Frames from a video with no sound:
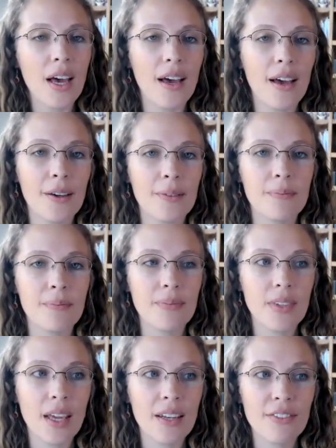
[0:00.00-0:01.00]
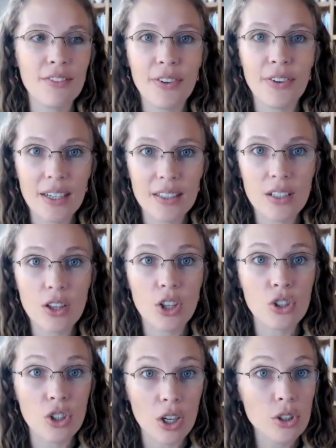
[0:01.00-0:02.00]
Um, and in fact, the
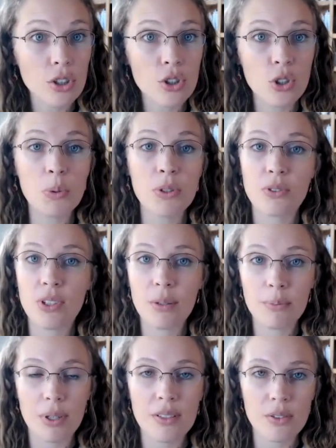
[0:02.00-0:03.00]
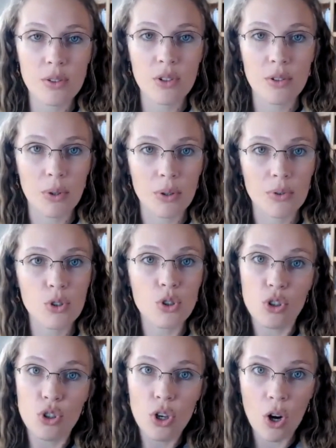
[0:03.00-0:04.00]
doctors who prescribe prednisone the most
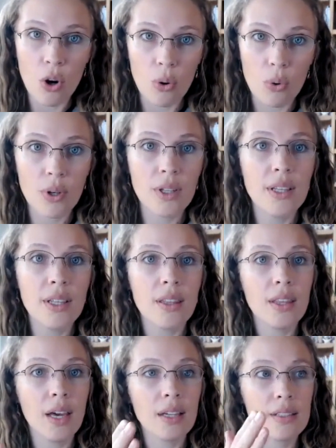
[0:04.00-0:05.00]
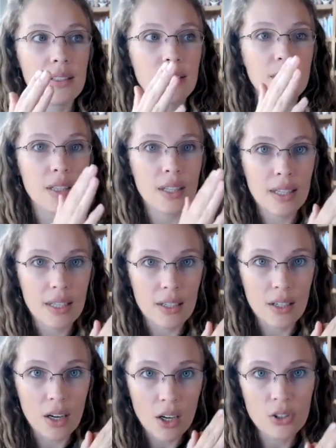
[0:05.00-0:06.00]
know that the
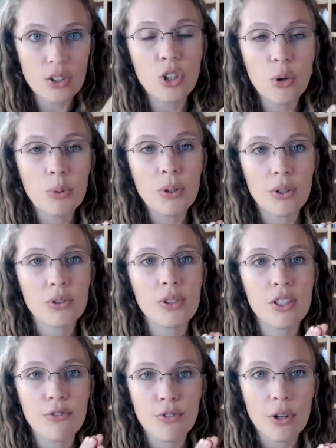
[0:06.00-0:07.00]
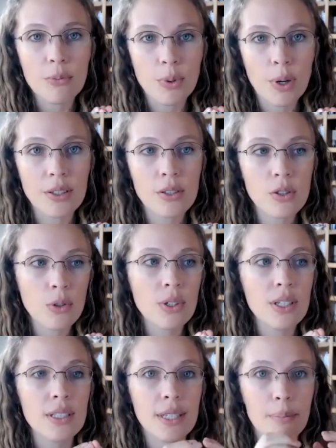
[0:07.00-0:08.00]
osteoporosis from prednisone
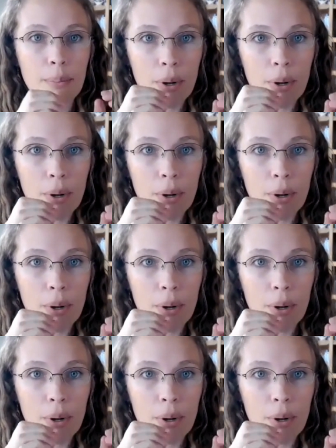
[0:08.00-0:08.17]
is a